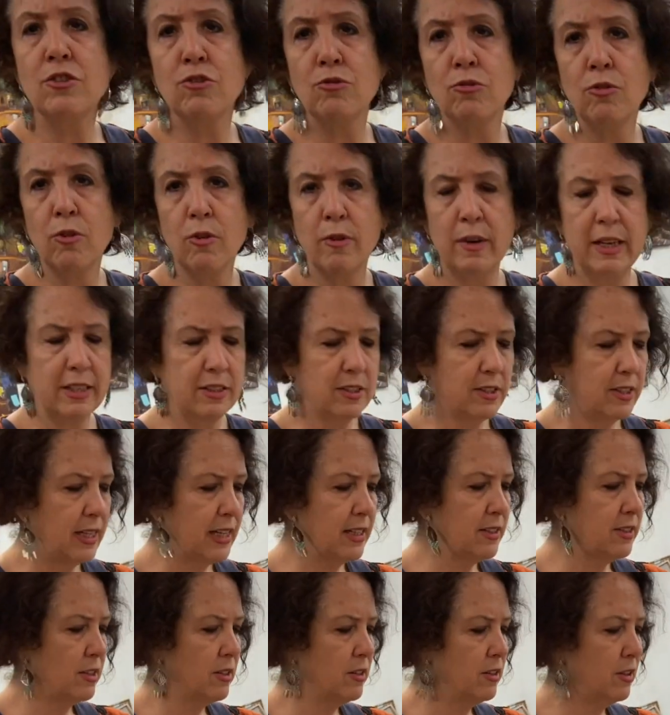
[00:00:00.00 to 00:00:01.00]
drawings.
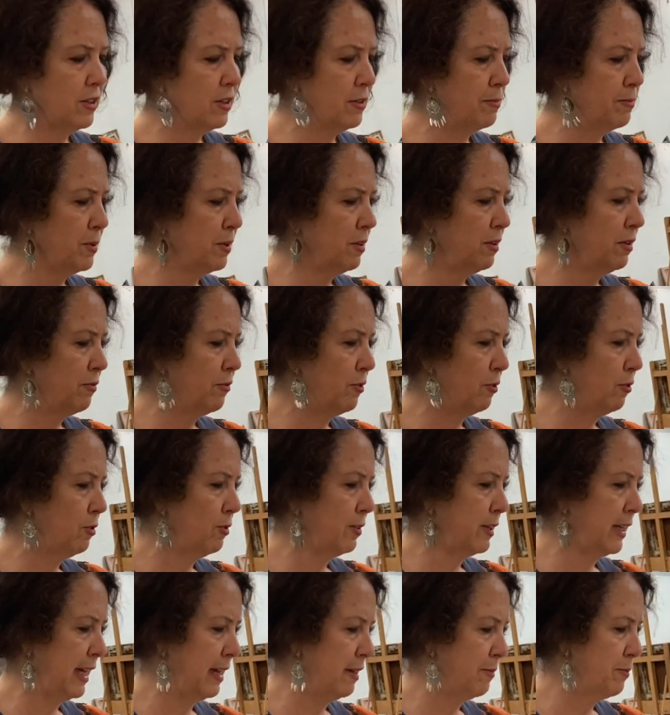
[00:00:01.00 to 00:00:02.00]
These are not a beautiful
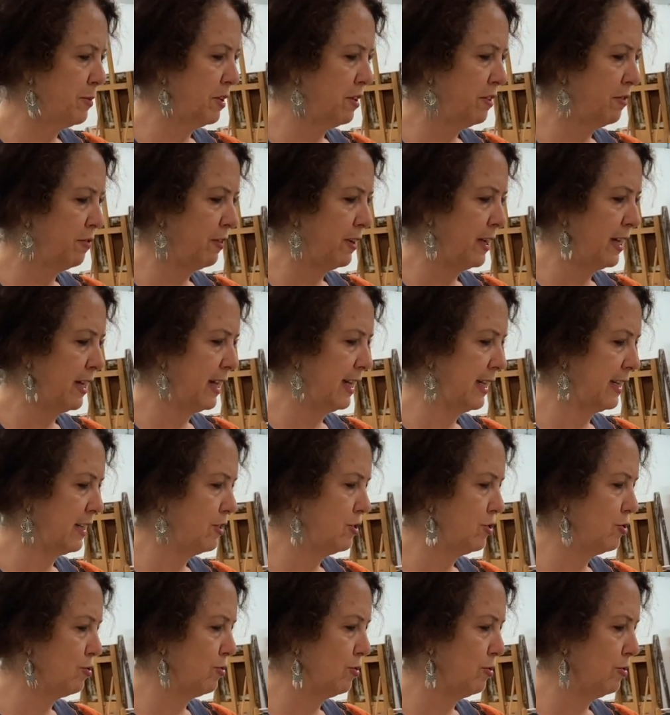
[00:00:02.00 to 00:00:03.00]
look how beautifully I
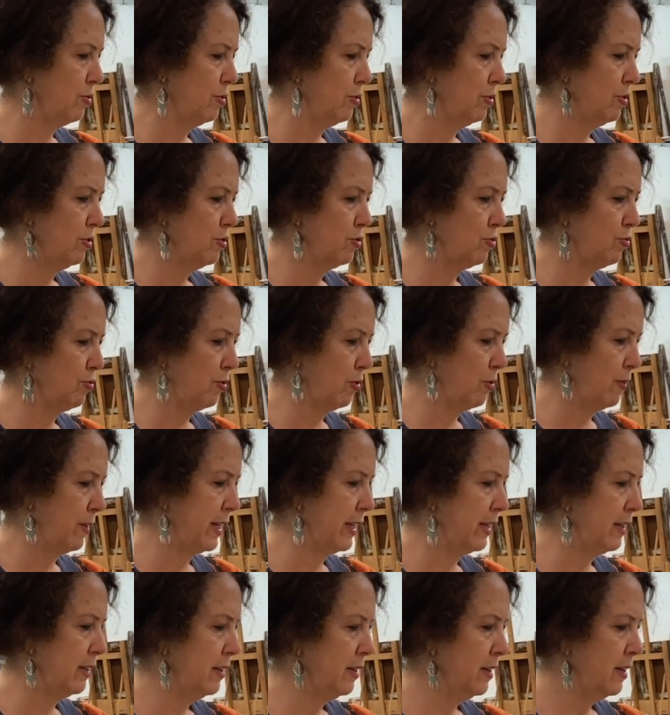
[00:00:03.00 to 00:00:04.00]
can draw
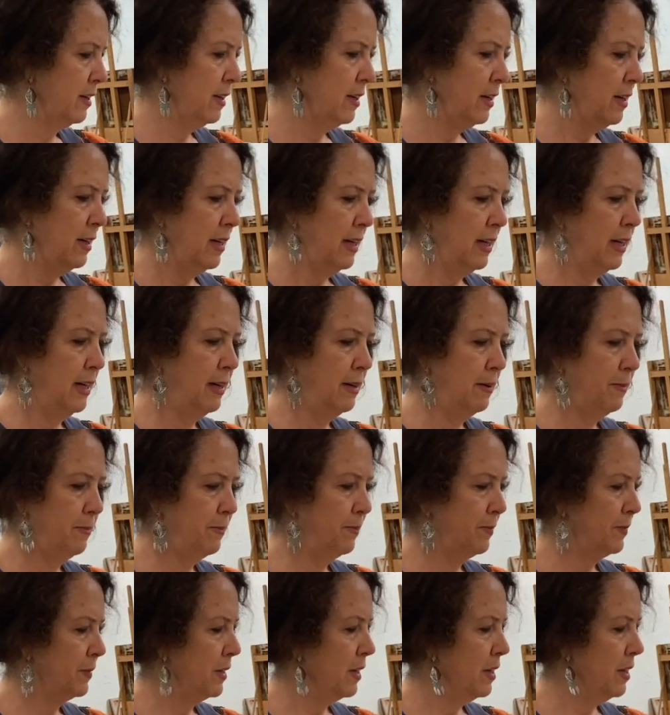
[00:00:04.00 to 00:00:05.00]
drawing.
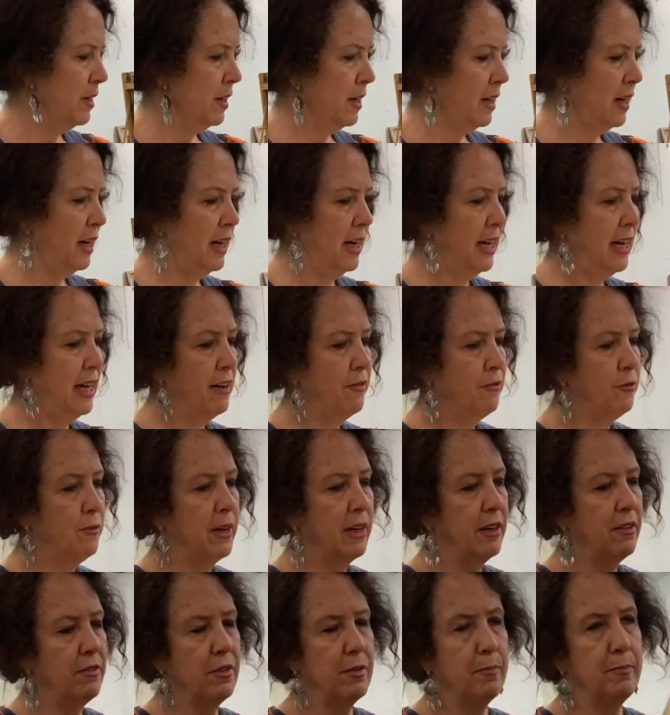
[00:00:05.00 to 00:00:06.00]
Um, I have
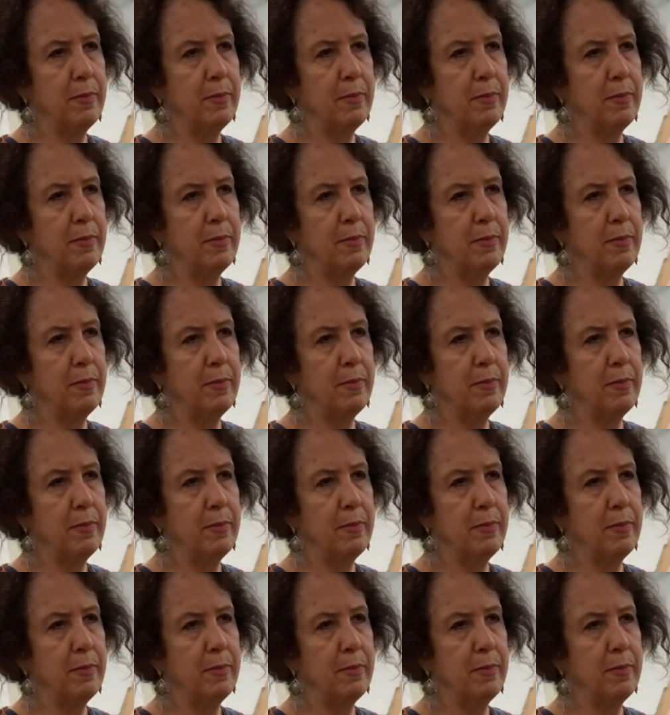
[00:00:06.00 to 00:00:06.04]
one of the